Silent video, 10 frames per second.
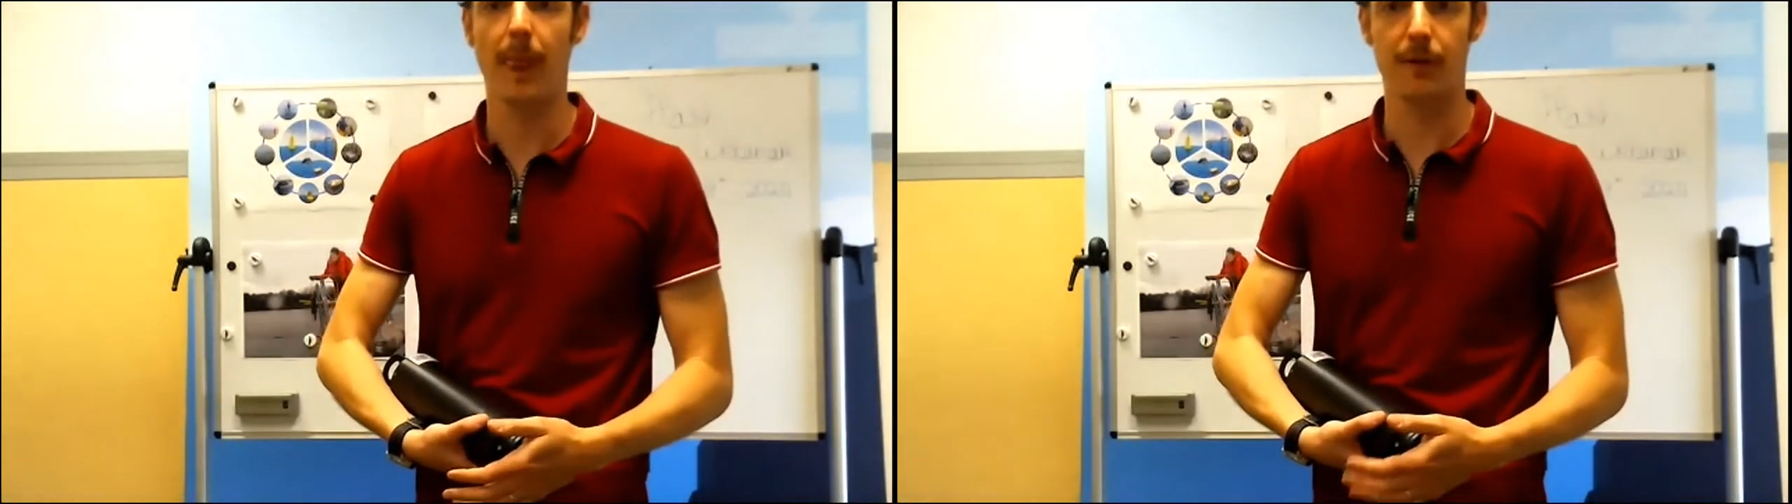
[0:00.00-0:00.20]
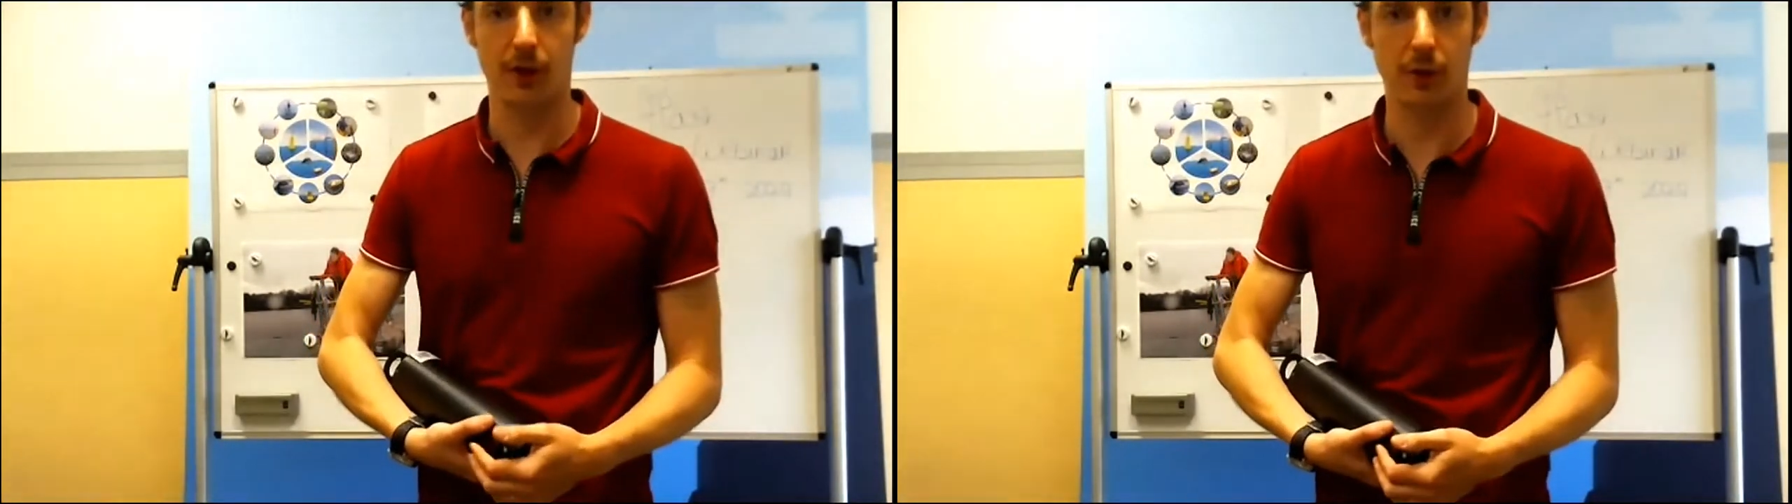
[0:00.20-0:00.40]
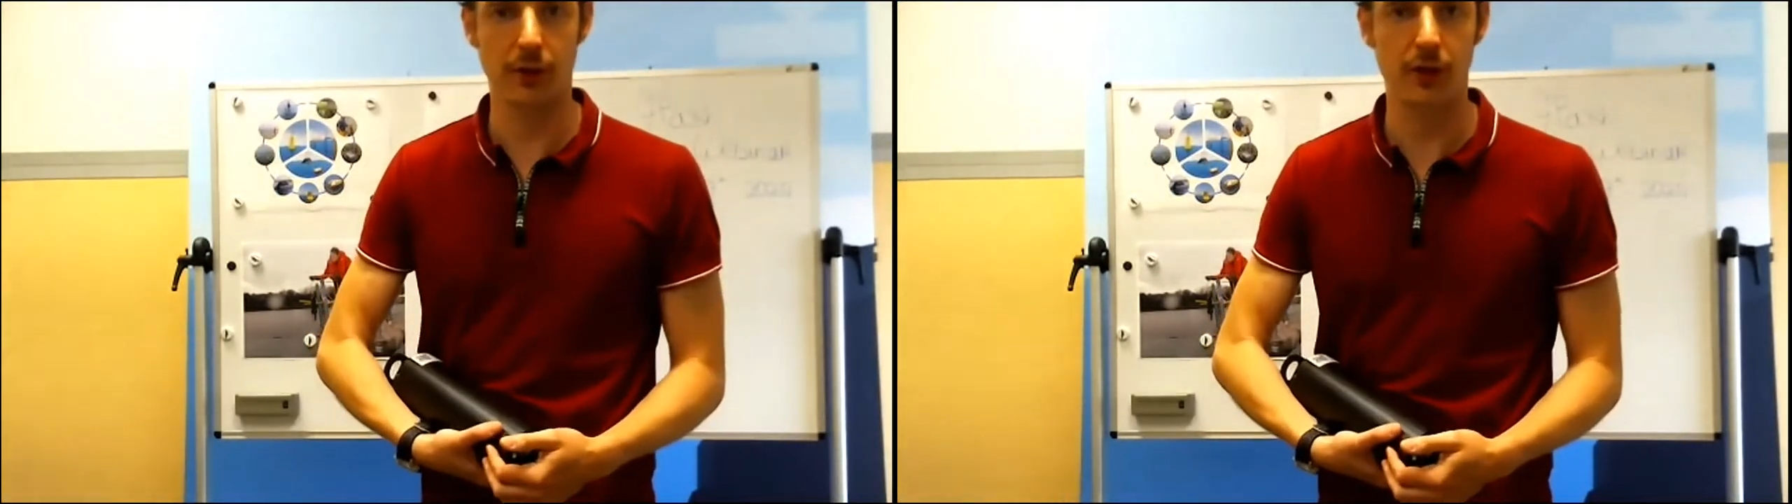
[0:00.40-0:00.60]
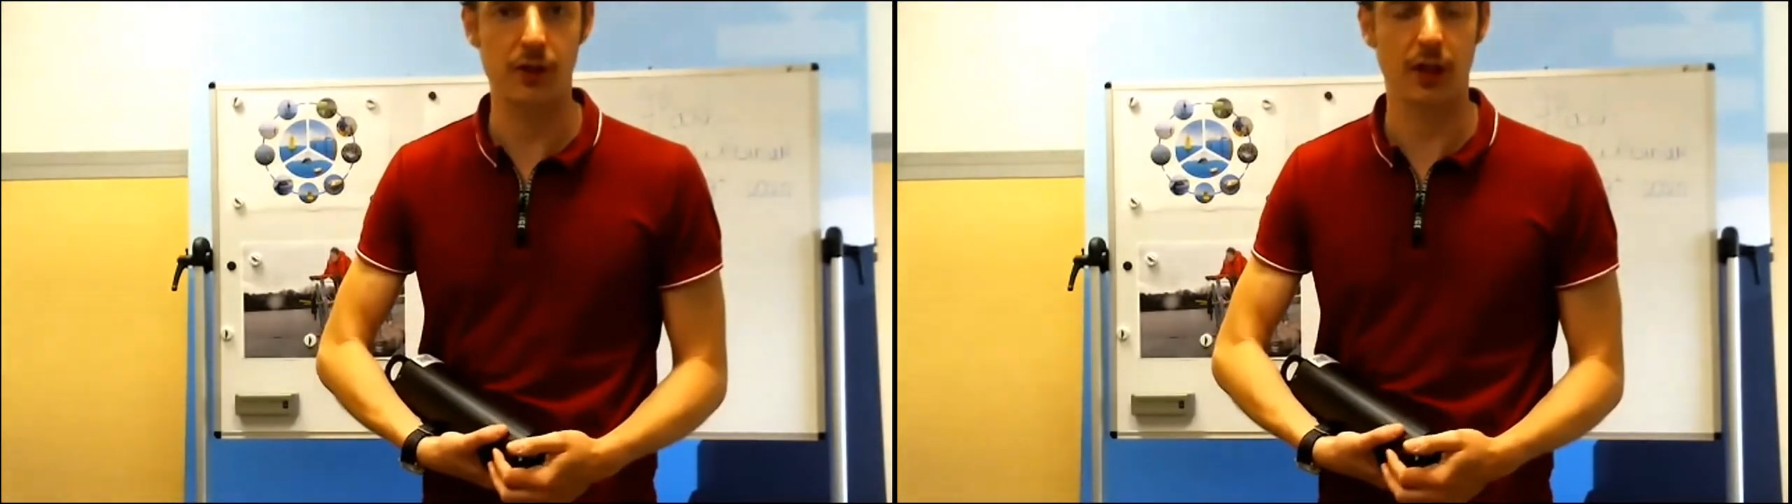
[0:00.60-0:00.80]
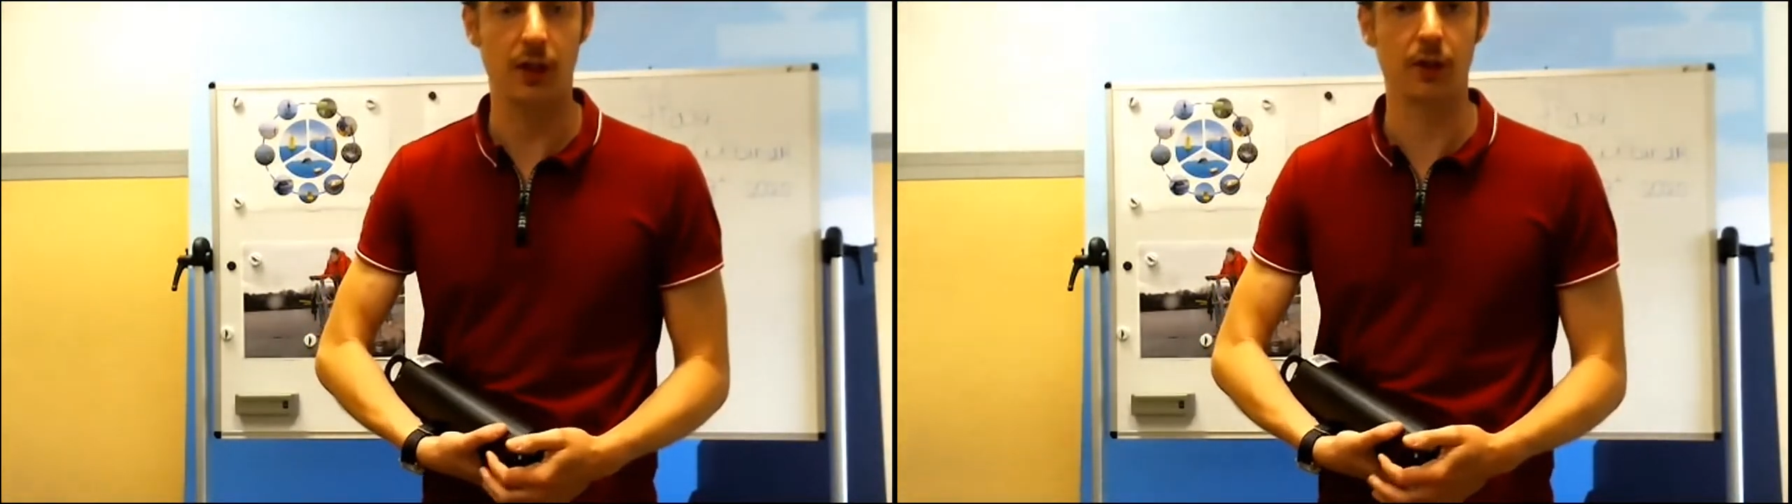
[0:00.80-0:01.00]
frequency
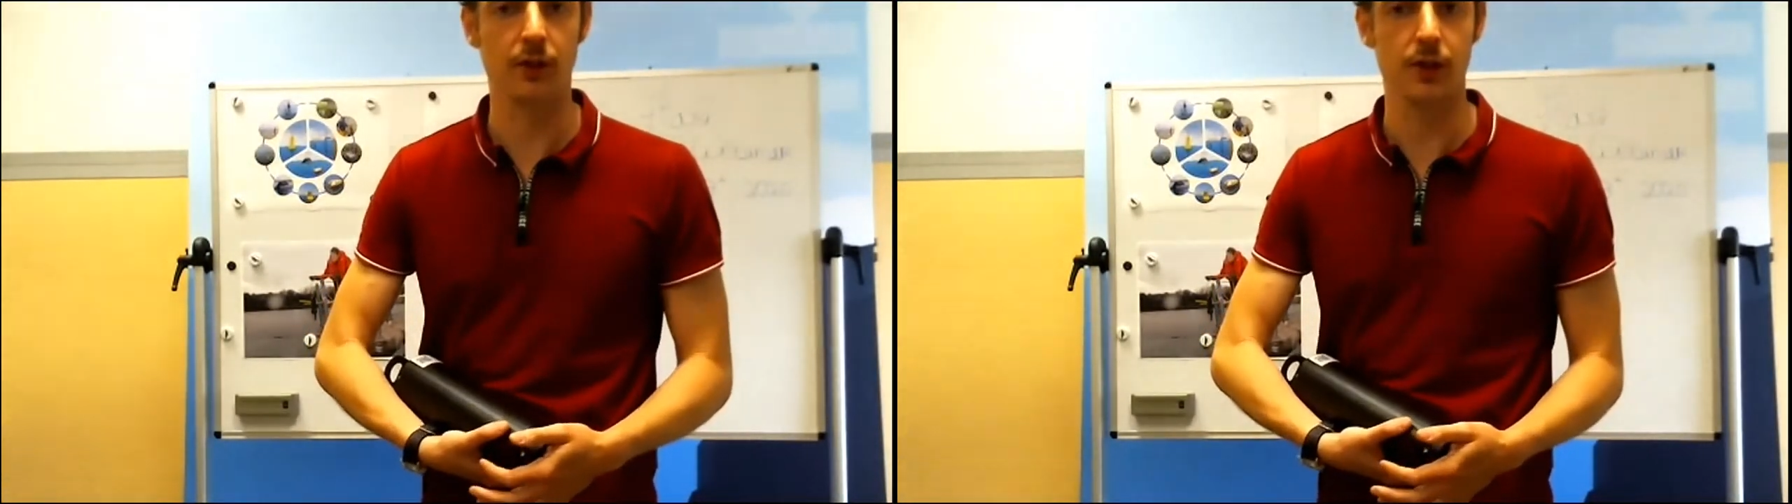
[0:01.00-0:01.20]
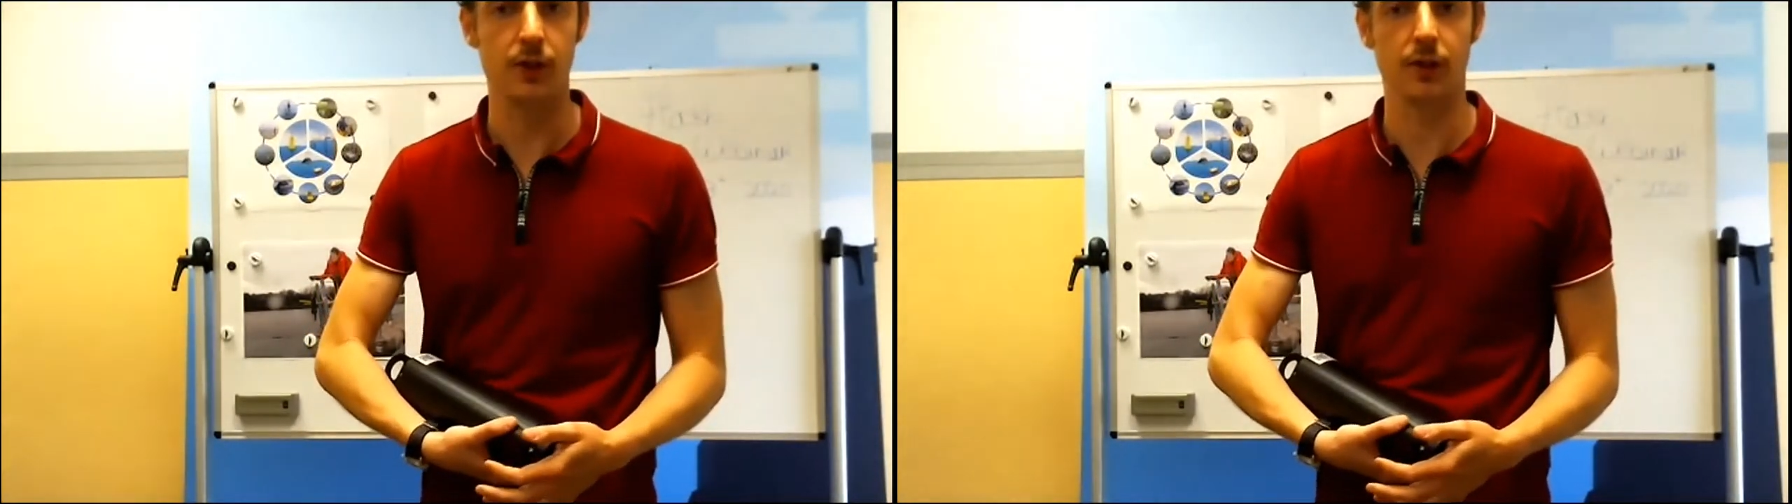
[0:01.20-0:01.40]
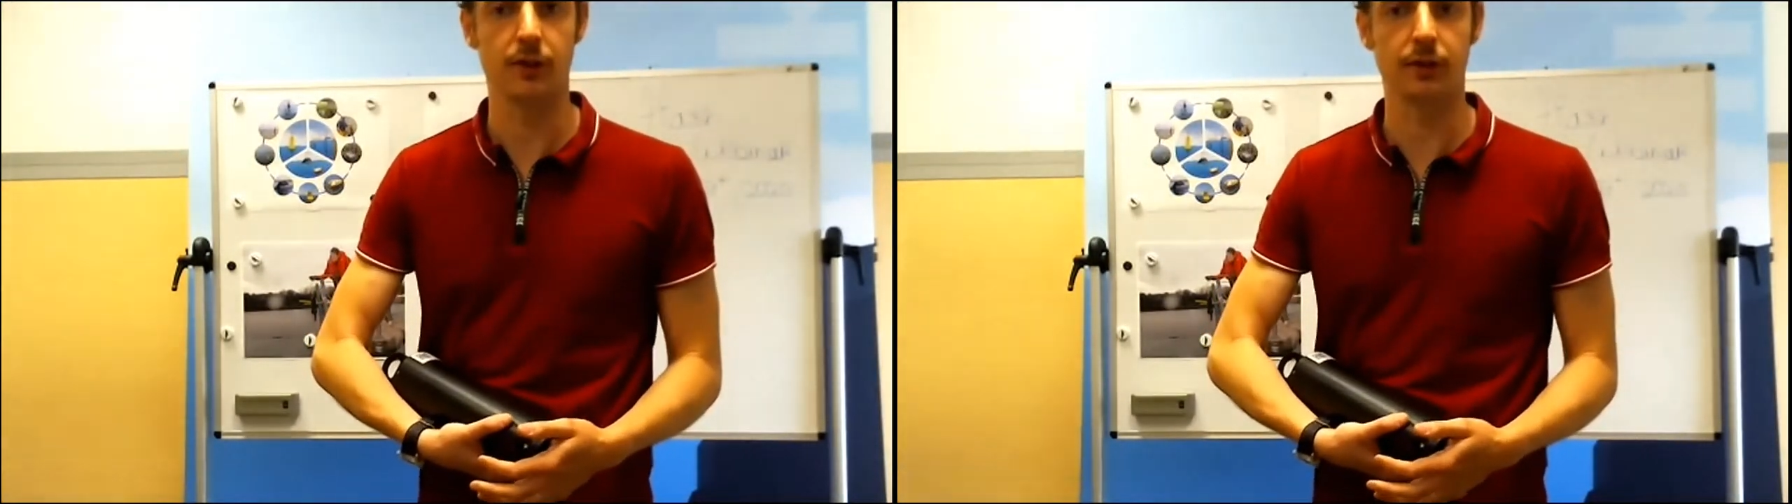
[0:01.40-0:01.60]
checking condition.